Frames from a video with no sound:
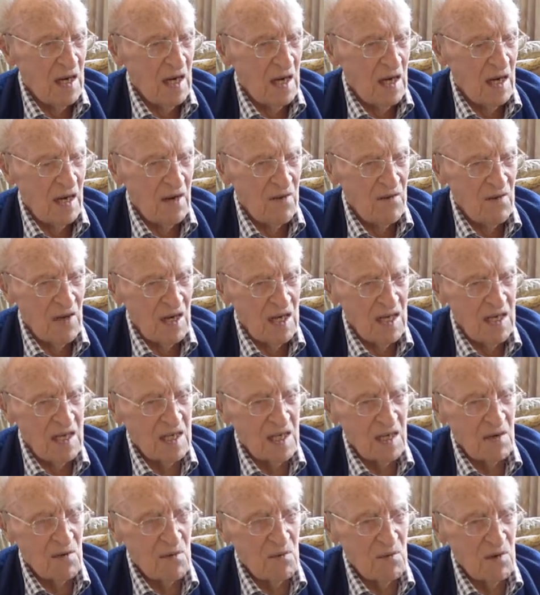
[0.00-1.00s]

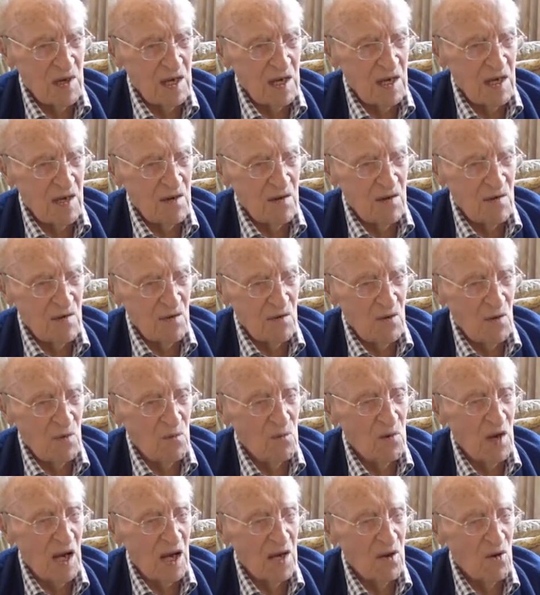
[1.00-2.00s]
Eventually, we, uh,
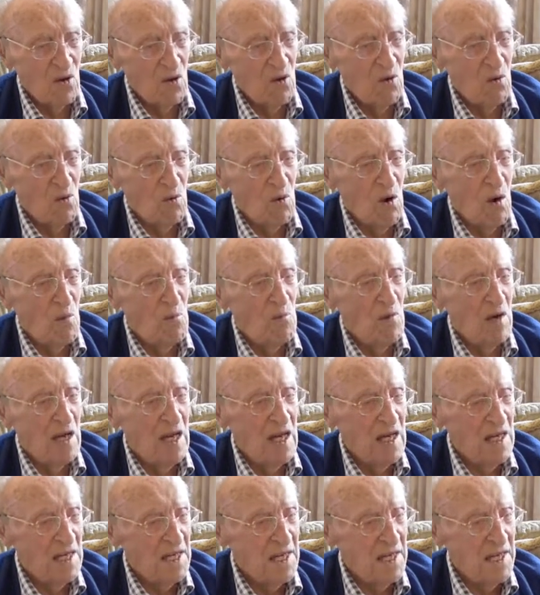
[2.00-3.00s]
when we had over one
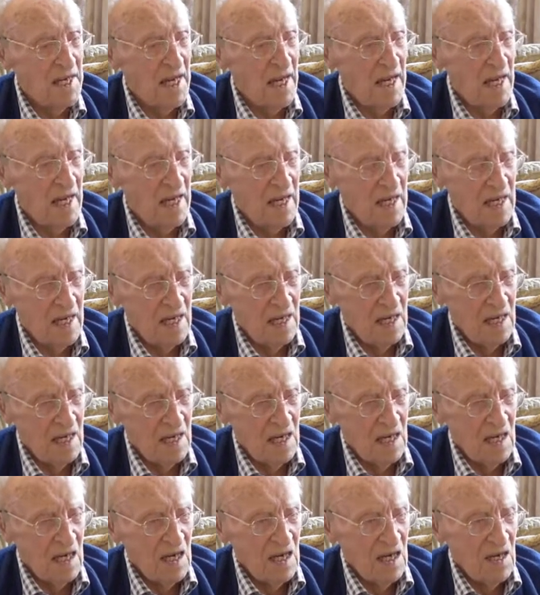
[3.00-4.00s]
meal a day,
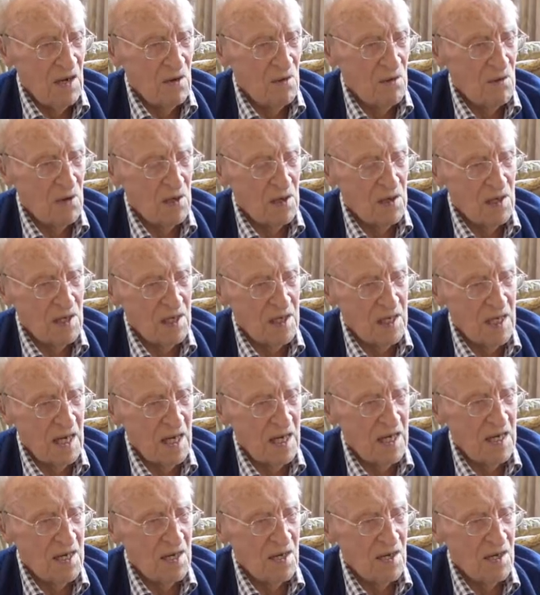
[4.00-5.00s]
we
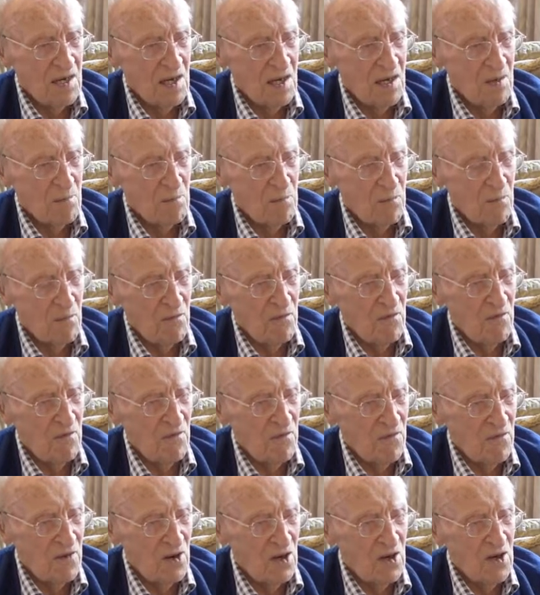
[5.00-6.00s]
stayed at, at
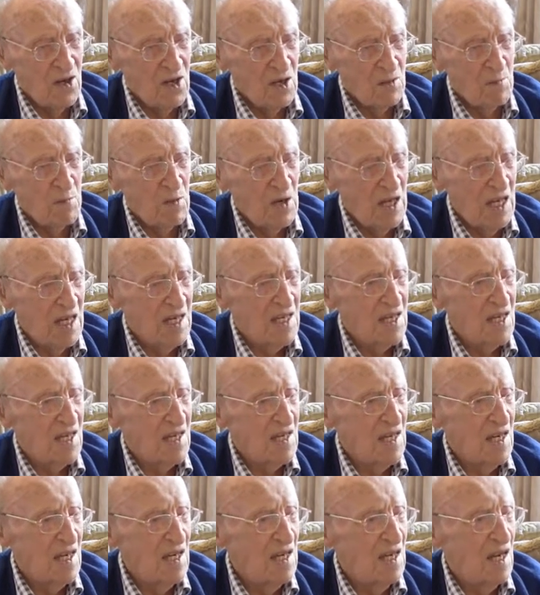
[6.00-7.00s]
various places
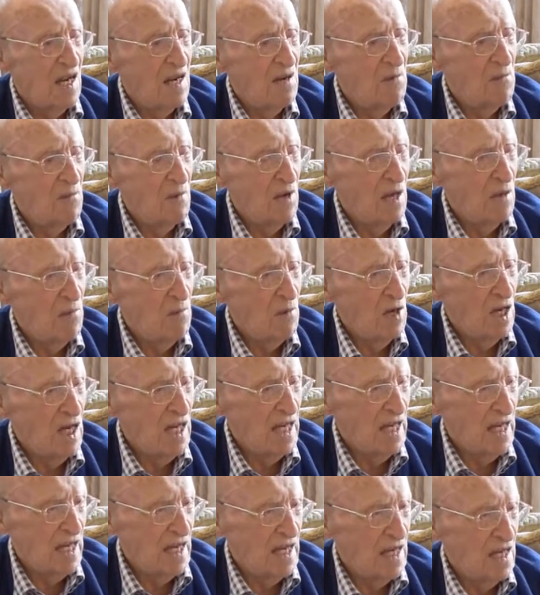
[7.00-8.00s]
in, in, in,
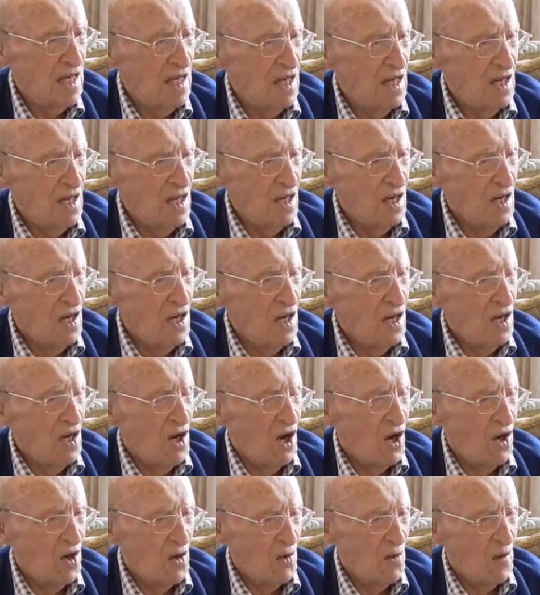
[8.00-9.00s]
Malaya
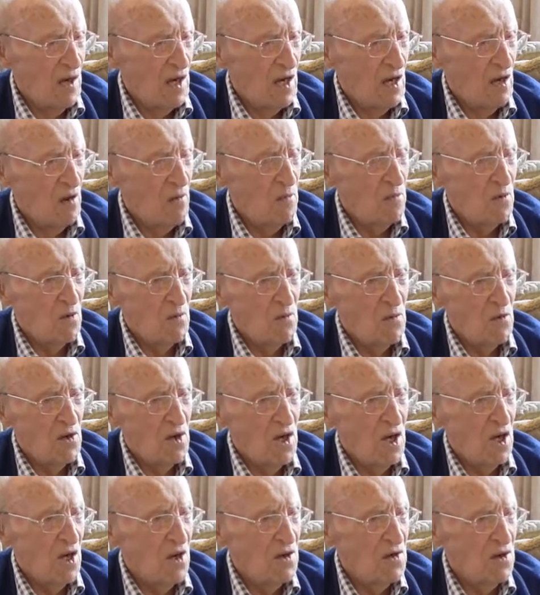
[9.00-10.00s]
on the way up, and we
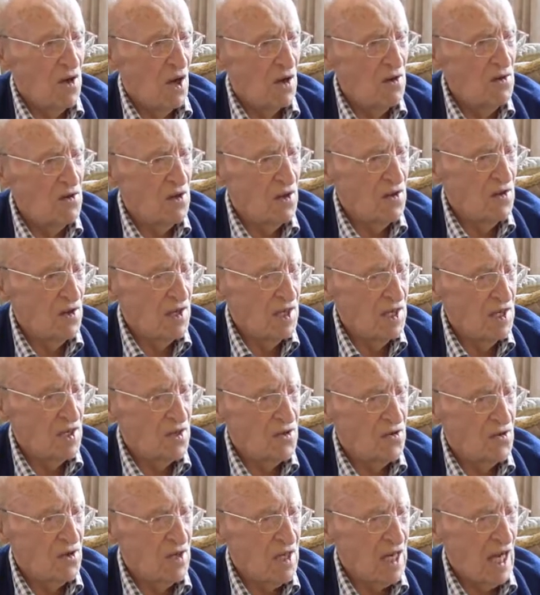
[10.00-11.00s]
were allowed out of
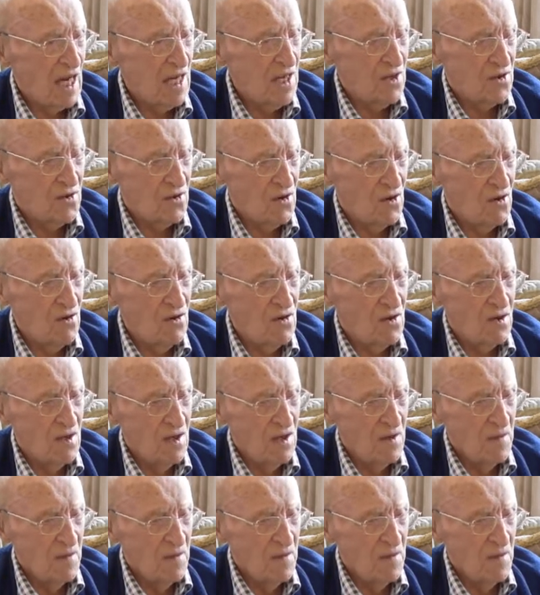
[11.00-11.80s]
these cutthroats.